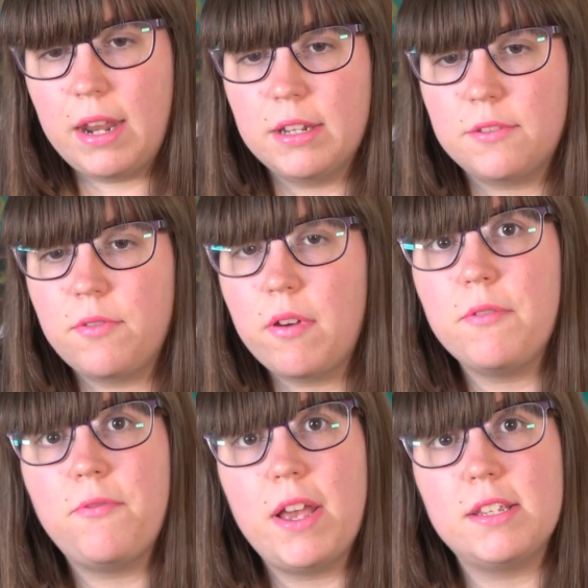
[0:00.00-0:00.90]
And it's
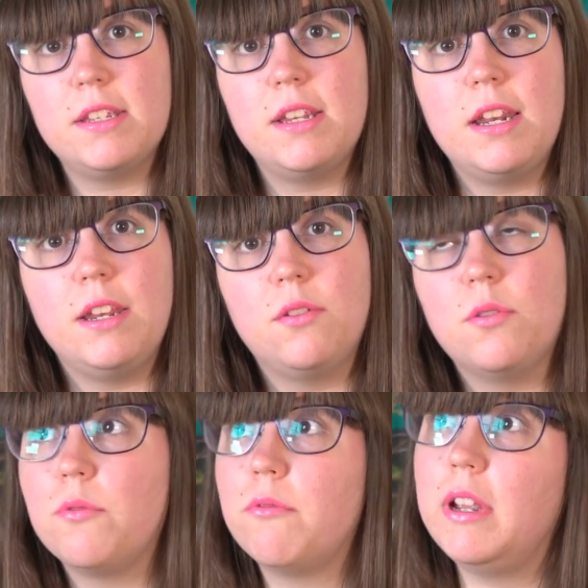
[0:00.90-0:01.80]
very fascinating
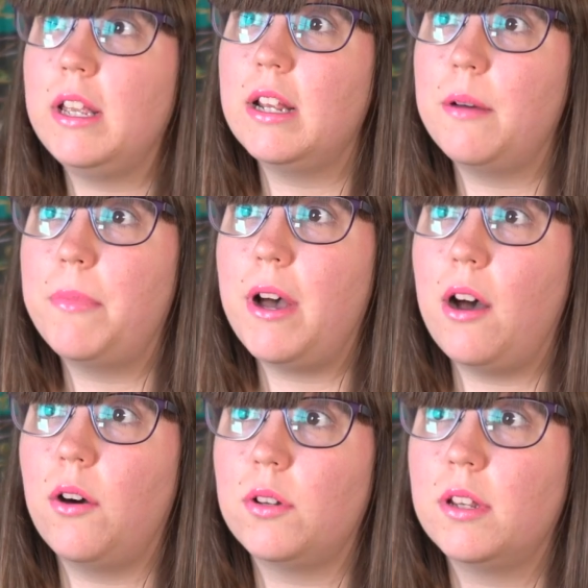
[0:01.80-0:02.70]
to read
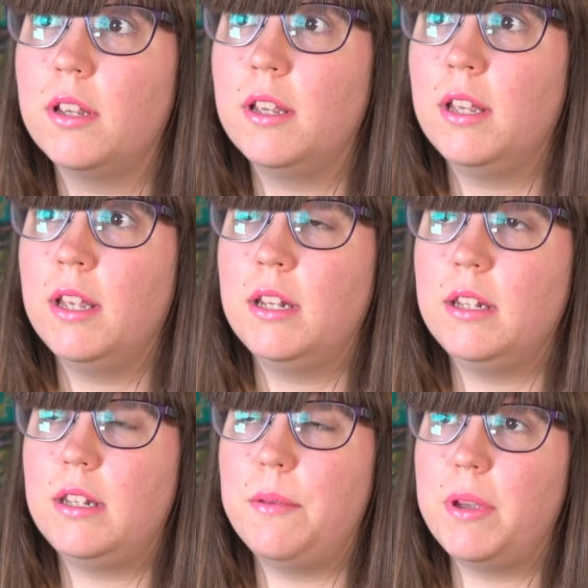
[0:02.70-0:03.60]
about
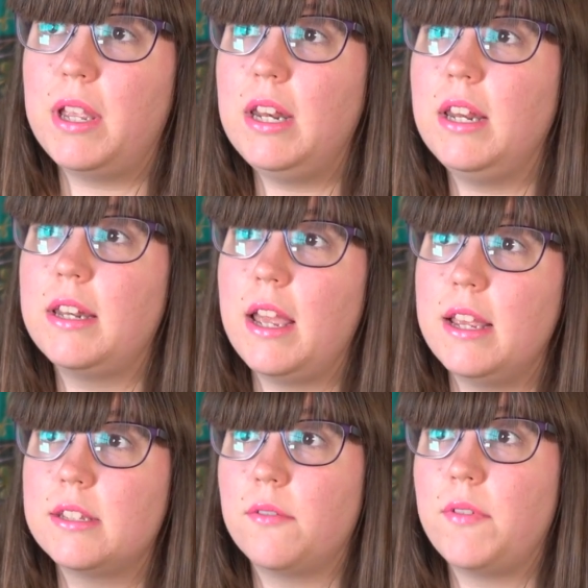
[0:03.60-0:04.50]
the beginning
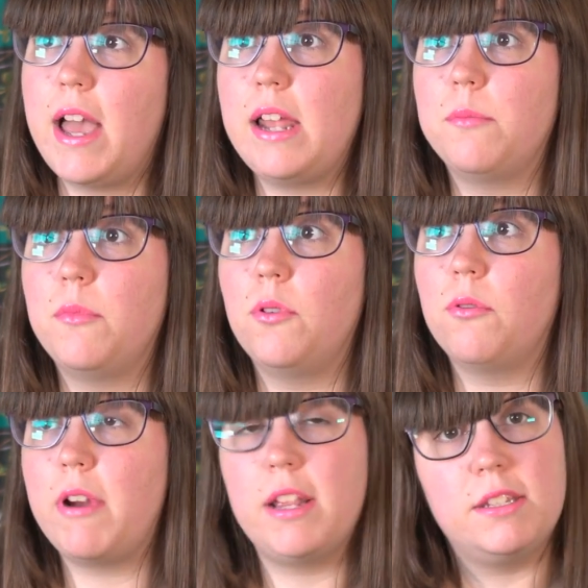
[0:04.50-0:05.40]
days of
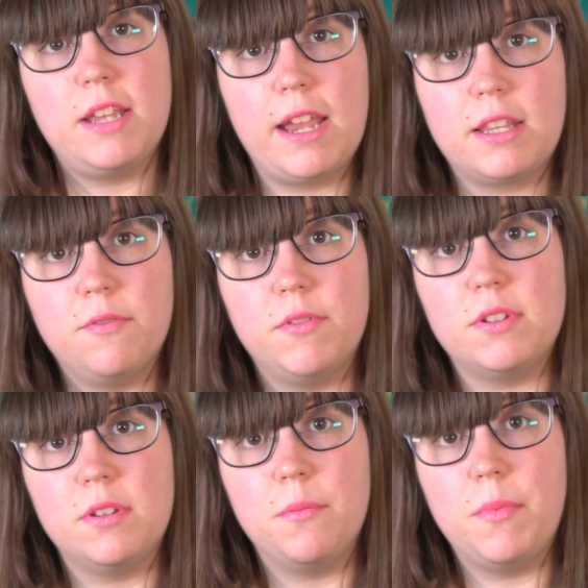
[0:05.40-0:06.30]
animal rights
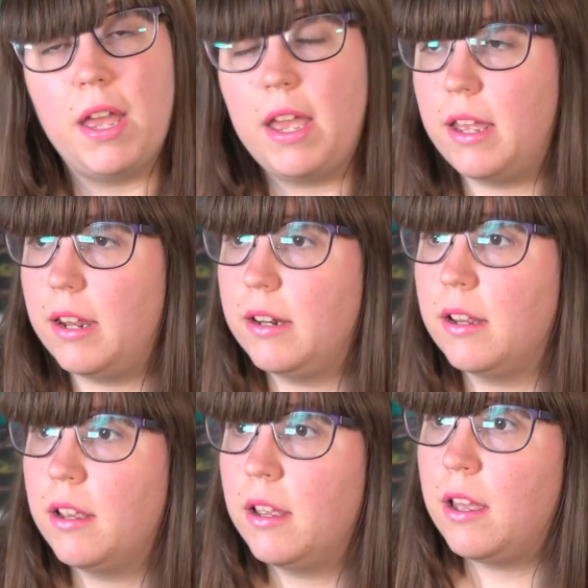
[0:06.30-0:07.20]
activism and
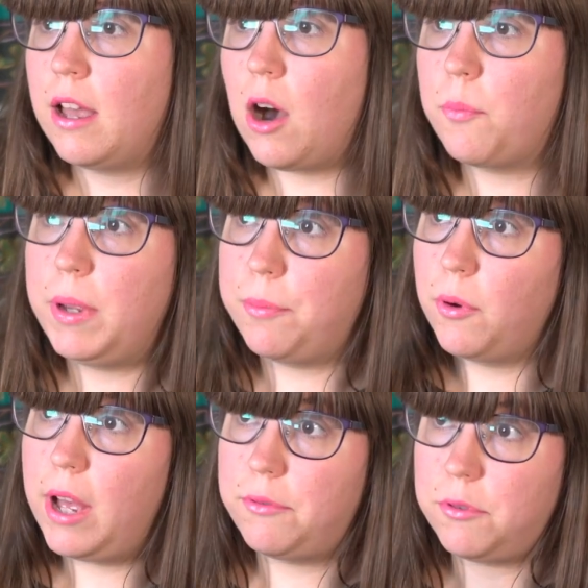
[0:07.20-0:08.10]
how
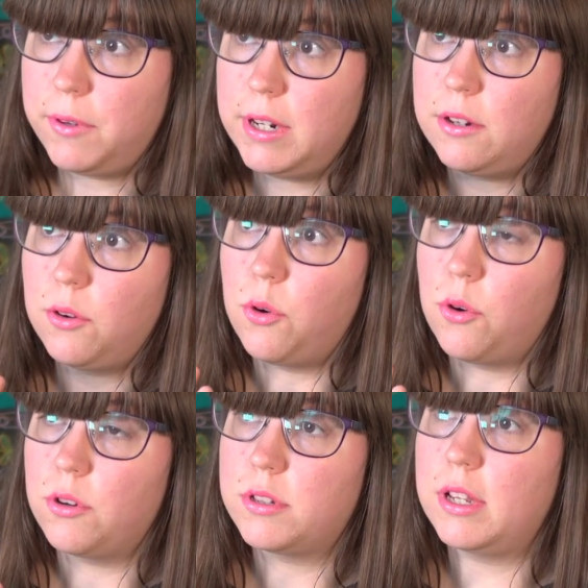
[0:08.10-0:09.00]
people have treated the
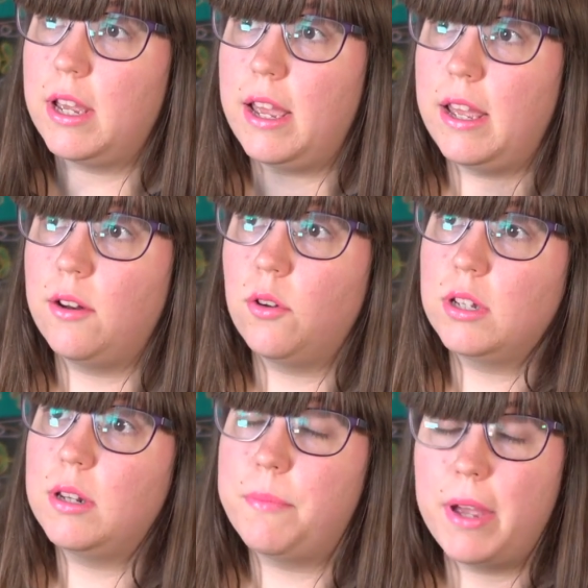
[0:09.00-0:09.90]
horse and all
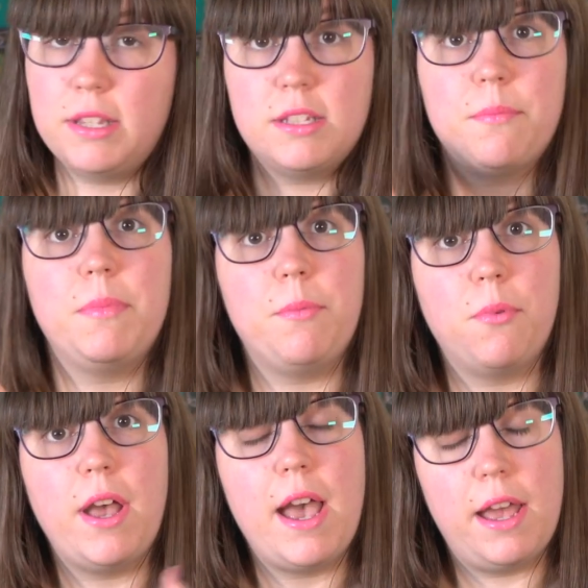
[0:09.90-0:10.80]
the debates that
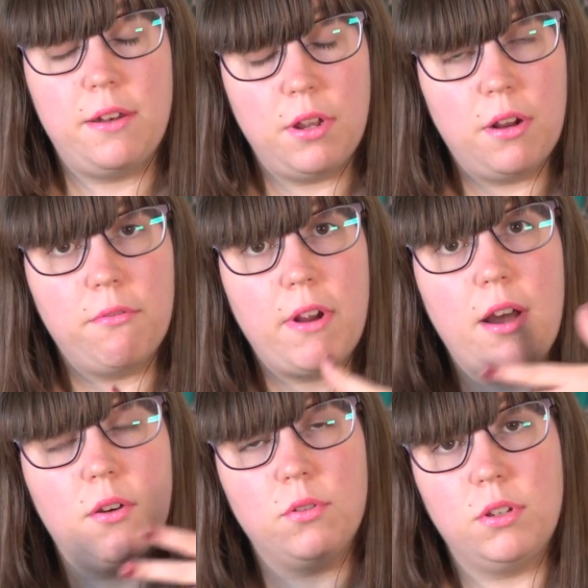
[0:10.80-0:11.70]
people had
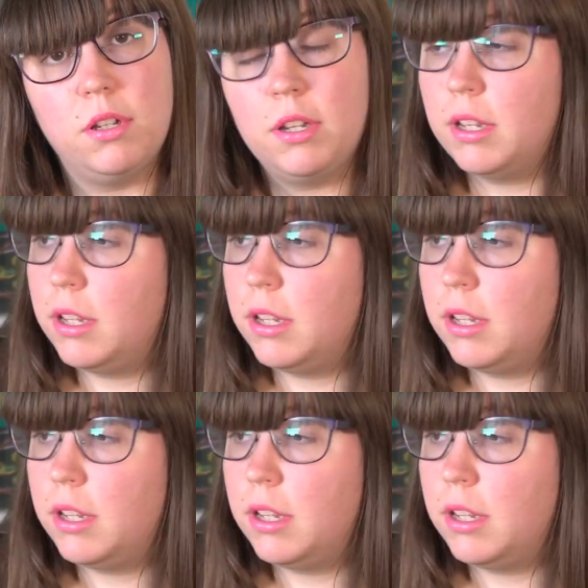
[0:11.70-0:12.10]
around